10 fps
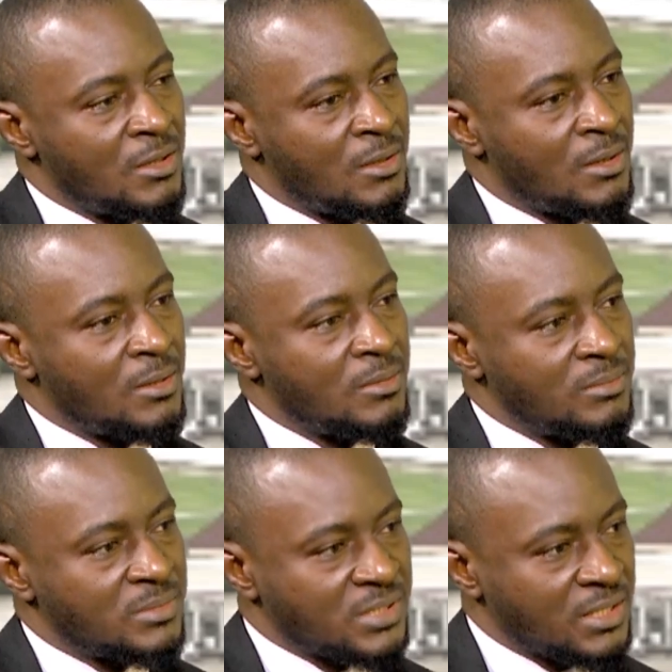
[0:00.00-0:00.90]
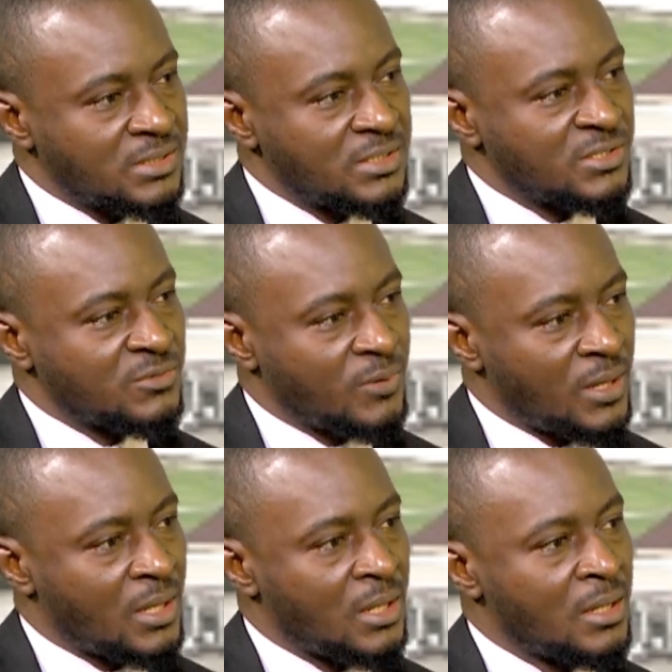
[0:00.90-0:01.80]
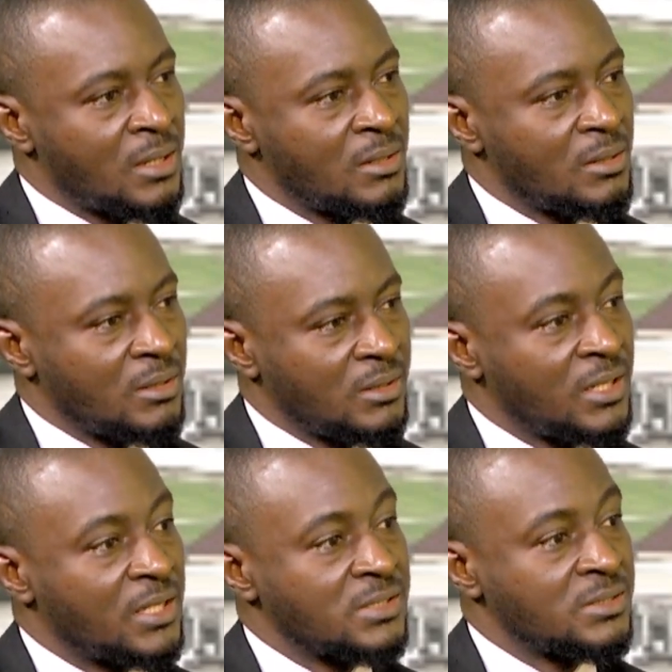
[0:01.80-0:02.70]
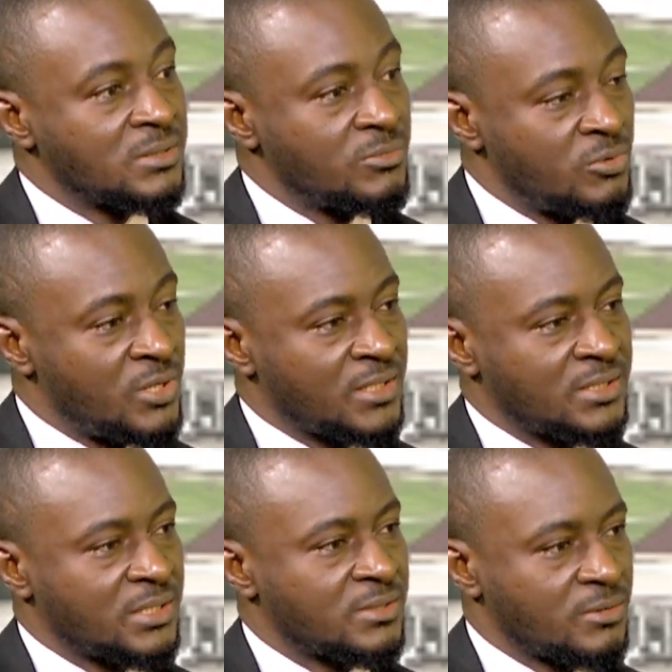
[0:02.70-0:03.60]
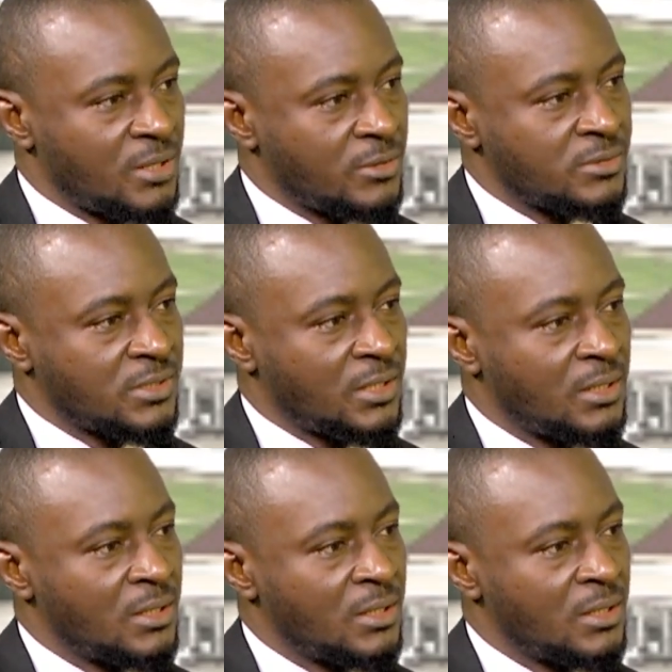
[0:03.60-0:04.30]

in settings where there is good access to healthcare,